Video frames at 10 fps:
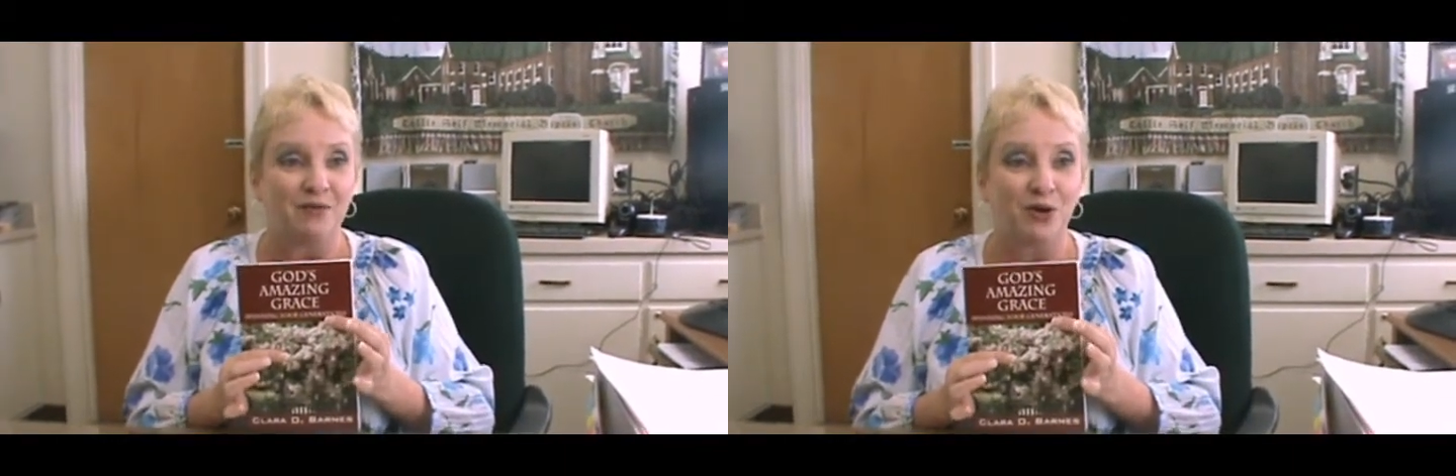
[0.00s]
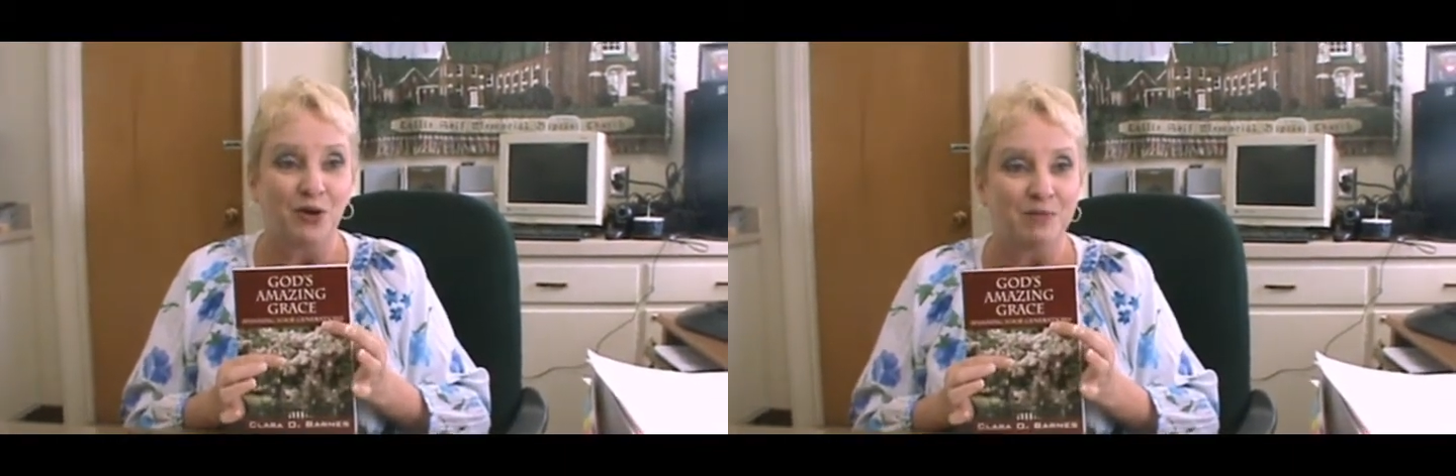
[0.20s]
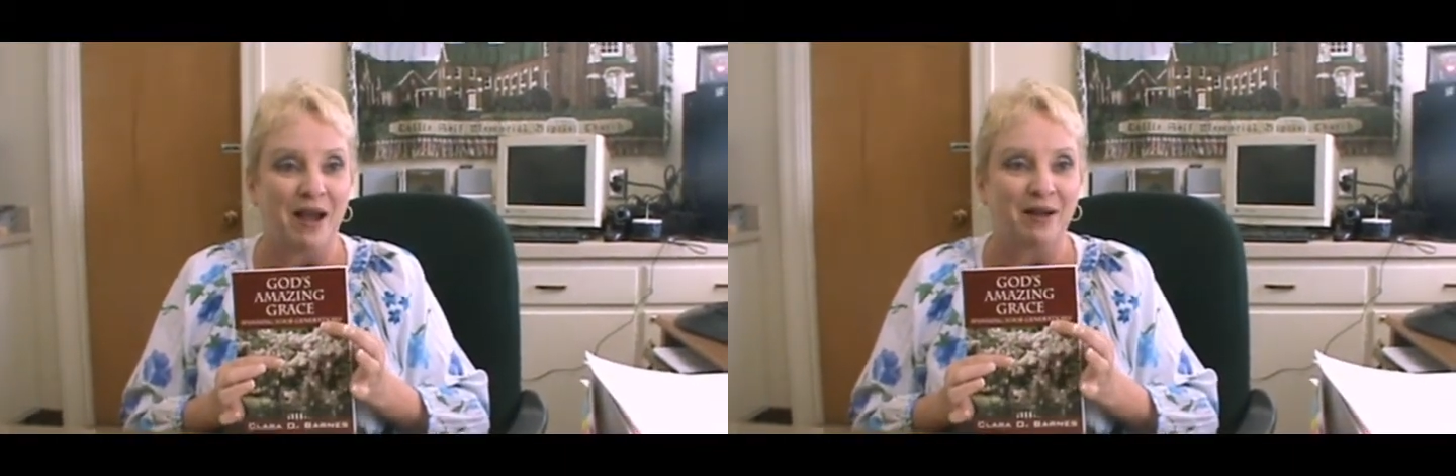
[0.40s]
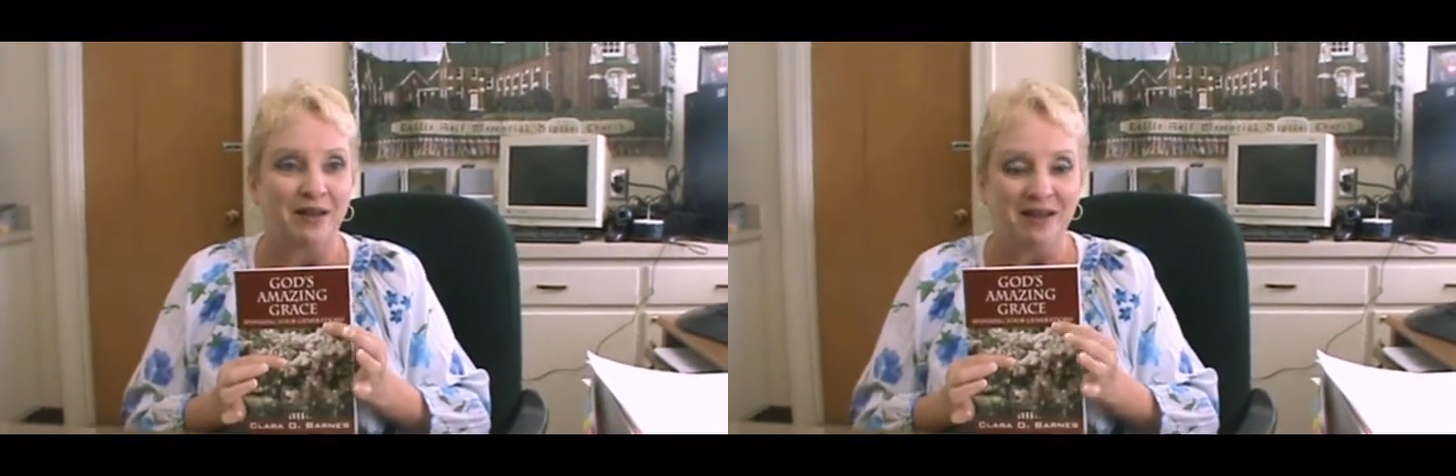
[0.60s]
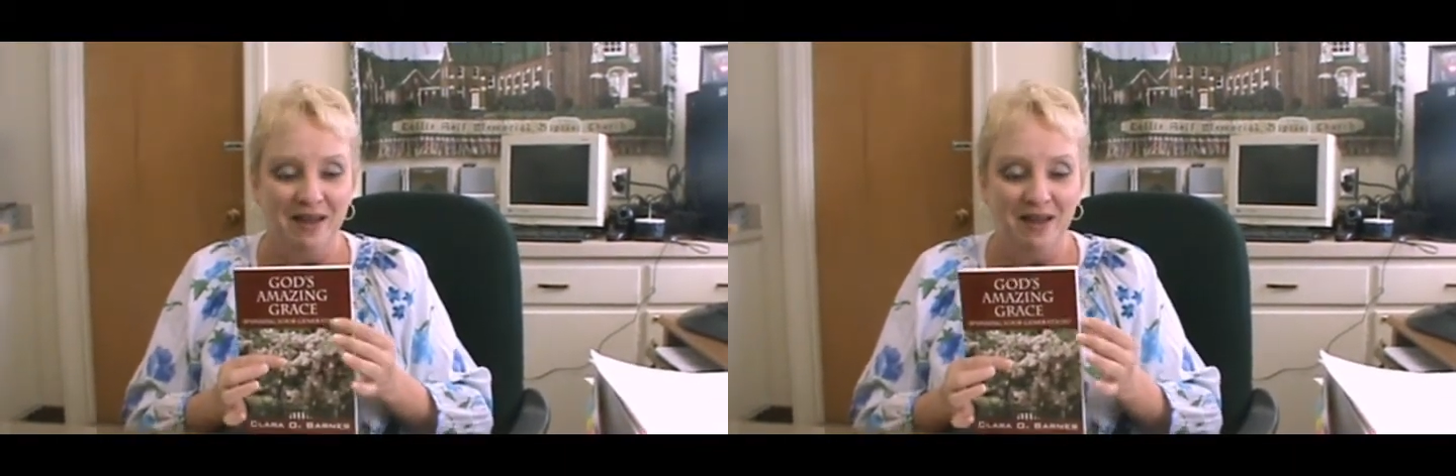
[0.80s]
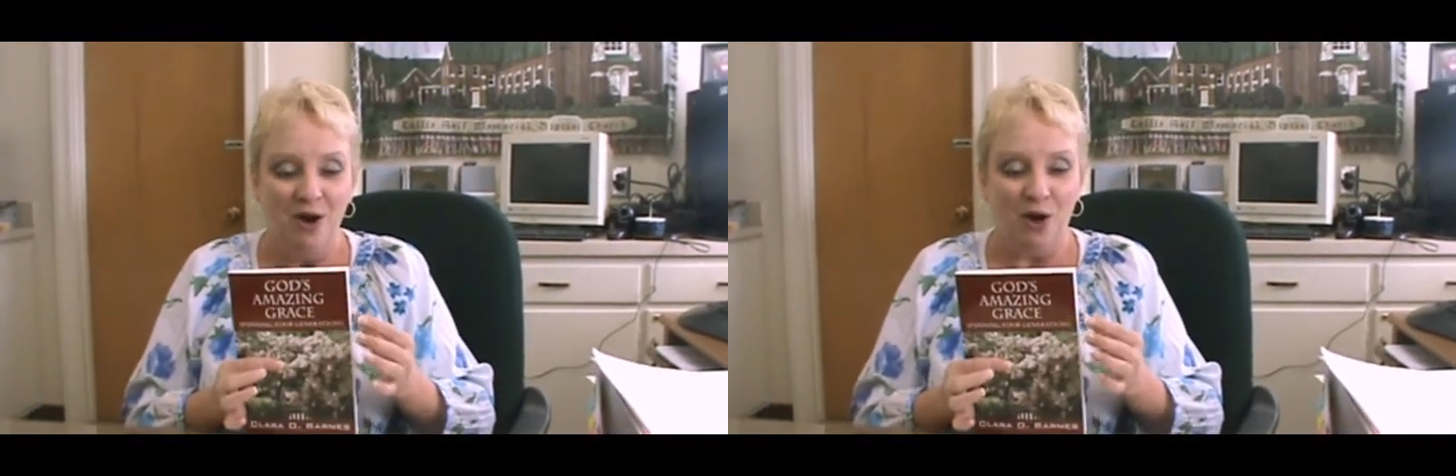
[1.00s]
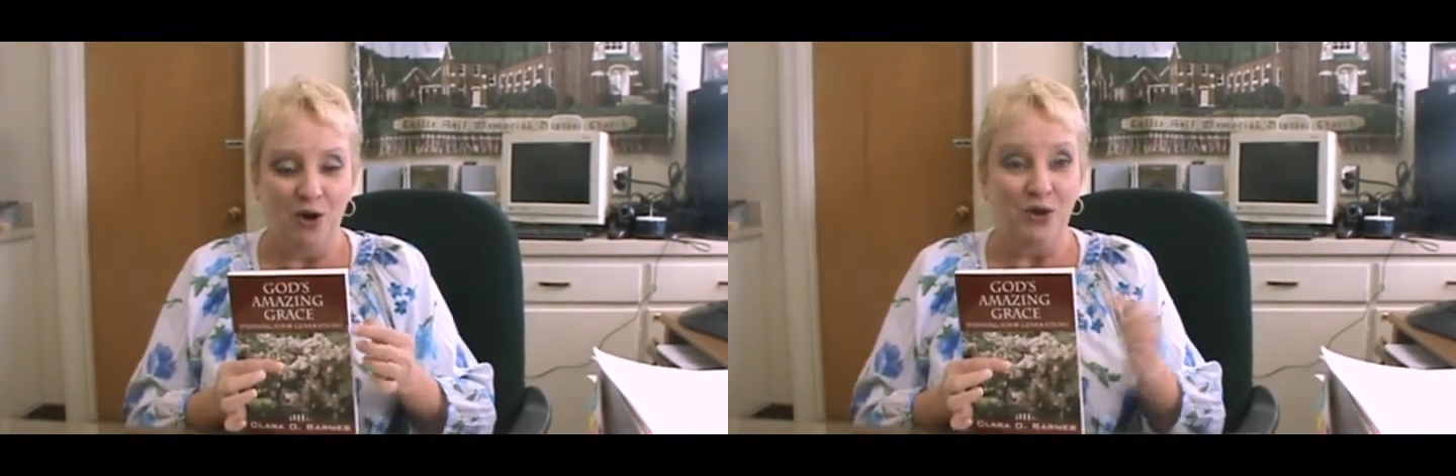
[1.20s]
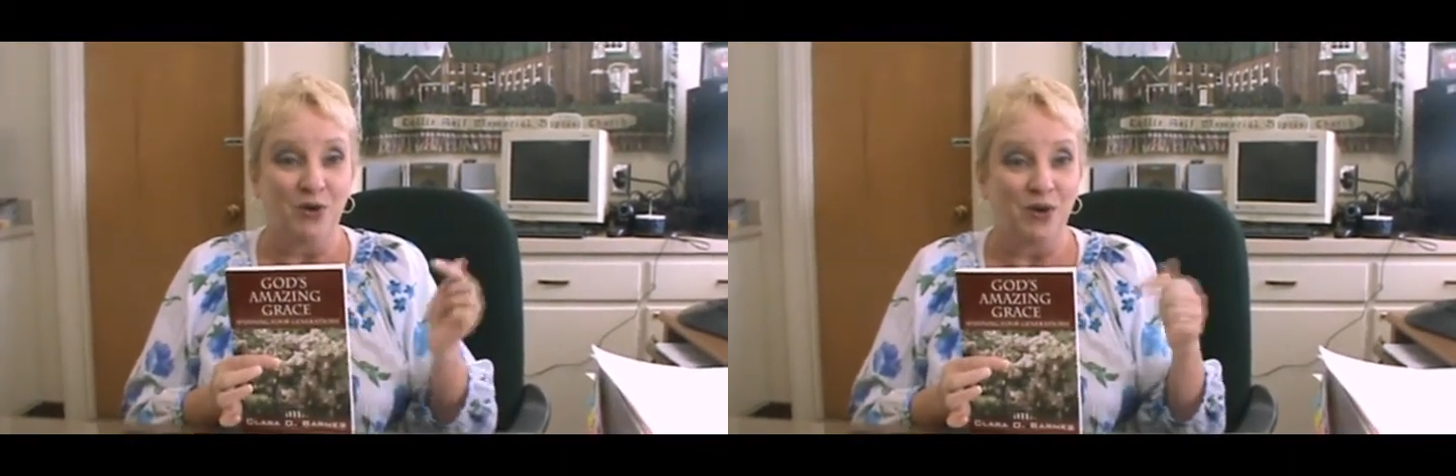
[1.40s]
I've heard about it, are
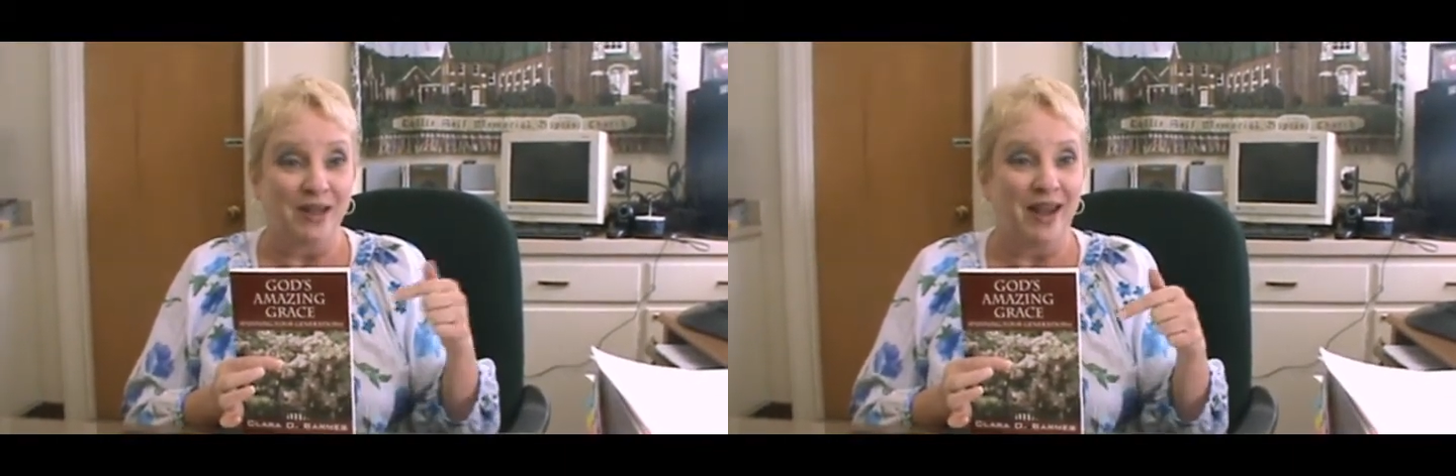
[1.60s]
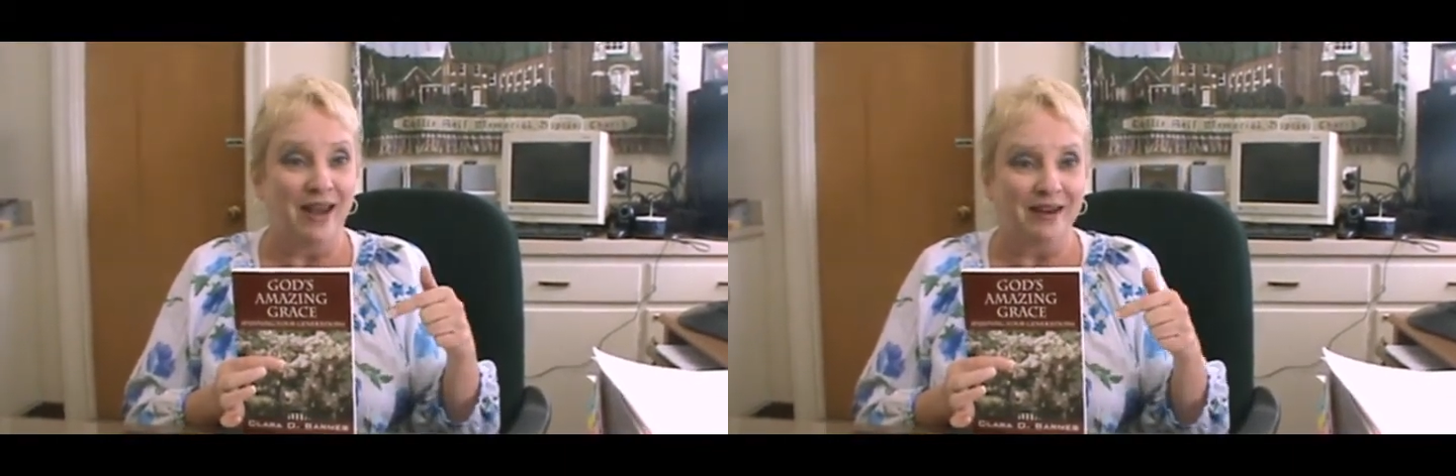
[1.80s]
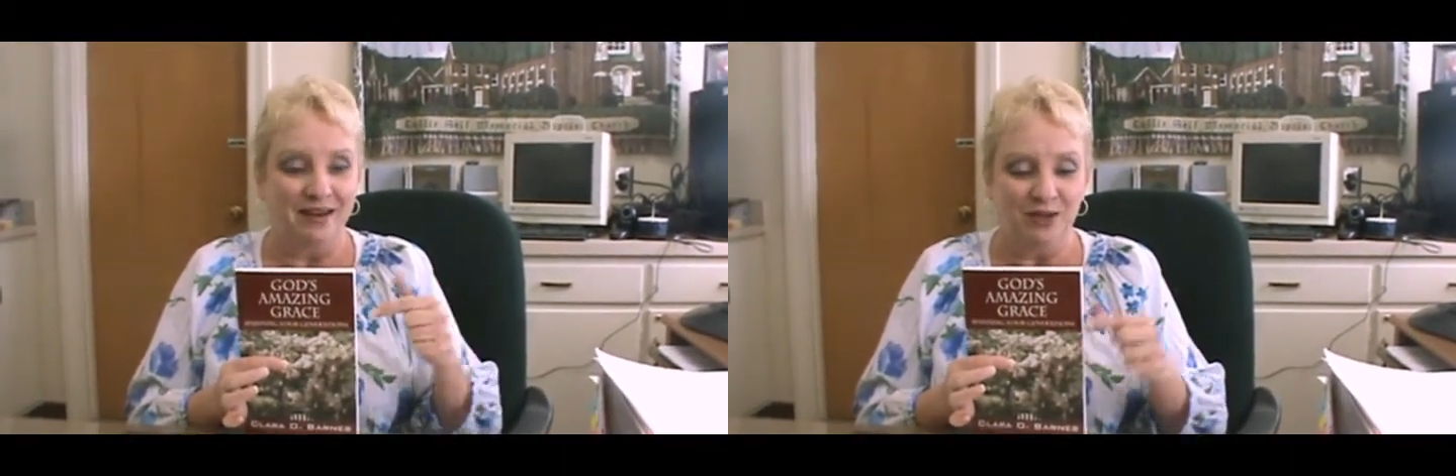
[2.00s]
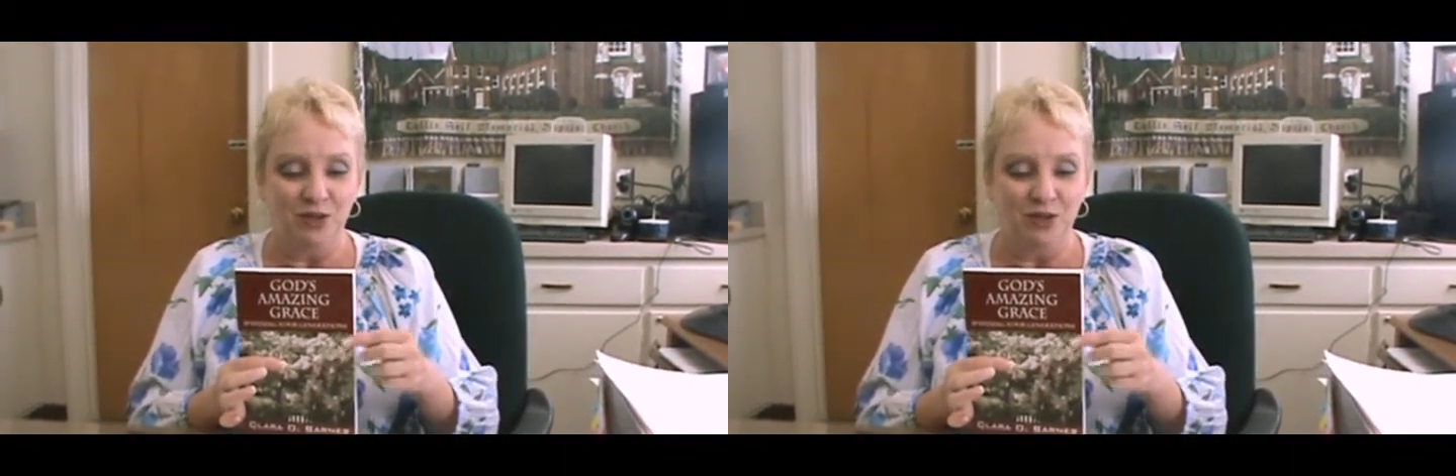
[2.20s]
you going to get it?